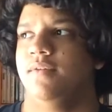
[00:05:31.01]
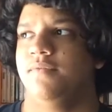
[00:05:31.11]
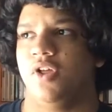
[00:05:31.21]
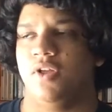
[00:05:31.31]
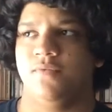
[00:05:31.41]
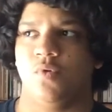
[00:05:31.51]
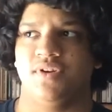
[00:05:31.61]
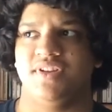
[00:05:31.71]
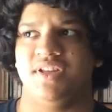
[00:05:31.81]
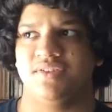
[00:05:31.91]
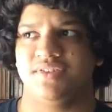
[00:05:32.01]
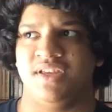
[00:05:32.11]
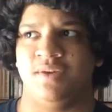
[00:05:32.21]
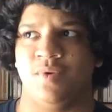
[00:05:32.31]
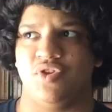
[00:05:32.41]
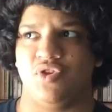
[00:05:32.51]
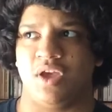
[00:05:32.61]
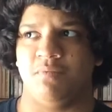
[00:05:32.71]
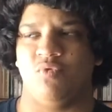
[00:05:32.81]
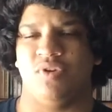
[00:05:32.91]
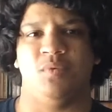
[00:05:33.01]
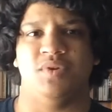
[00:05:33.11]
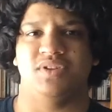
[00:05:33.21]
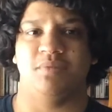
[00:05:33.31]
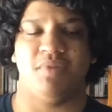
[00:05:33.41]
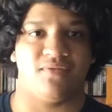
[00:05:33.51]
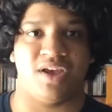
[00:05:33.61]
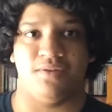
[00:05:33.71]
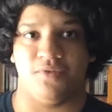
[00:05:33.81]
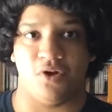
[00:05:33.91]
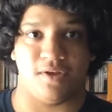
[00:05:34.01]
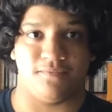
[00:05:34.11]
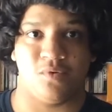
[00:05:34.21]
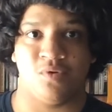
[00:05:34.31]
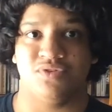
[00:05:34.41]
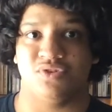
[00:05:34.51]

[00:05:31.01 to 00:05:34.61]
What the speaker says: Fallout 4 DLC, which I really wasn't a big fan of Fallout 4,